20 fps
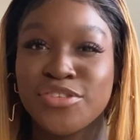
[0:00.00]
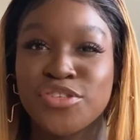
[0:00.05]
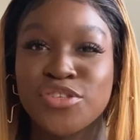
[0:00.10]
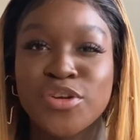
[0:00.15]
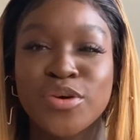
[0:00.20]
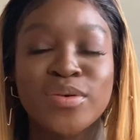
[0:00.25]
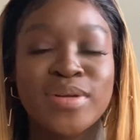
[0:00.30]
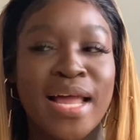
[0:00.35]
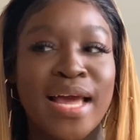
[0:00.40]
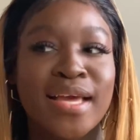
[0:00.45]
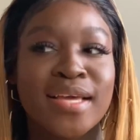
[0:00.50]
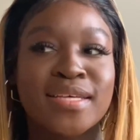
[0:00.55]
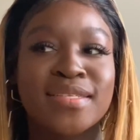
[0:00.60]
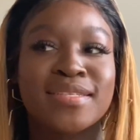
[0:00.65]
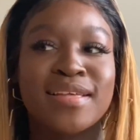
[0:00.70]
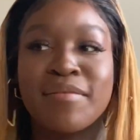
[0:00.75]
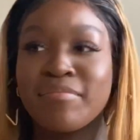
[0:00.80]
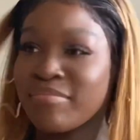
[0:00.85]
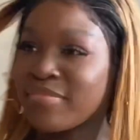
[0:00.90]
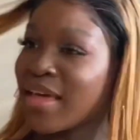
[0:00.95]
like
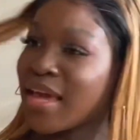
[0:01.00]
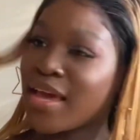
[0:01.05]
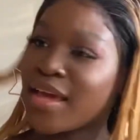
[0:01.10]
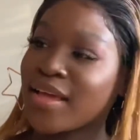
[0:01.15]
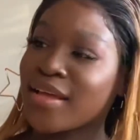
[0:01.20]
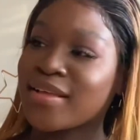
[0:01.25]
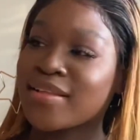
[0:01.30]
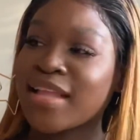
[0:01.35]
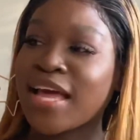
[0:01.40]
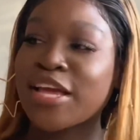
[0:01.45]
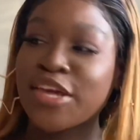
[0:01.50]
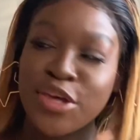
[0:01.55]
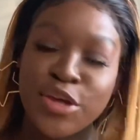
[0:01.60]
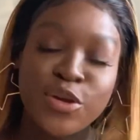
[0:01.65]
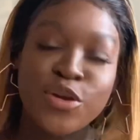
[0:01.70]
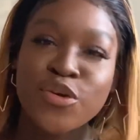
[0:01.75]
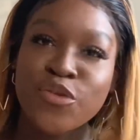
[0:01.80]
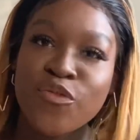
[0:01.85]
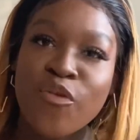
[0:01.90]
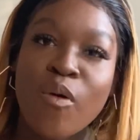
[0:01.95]
something like you
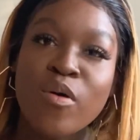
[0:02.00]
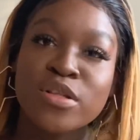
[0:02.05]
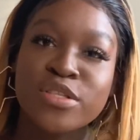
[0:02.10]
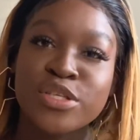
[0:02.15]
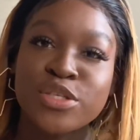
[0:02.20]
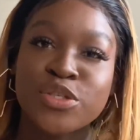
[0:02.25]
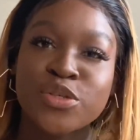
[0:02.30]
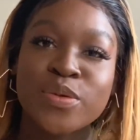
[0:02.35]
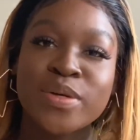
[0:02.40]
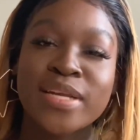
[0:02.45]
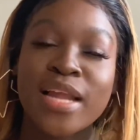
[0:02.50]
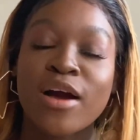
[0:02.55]
look forward to doing.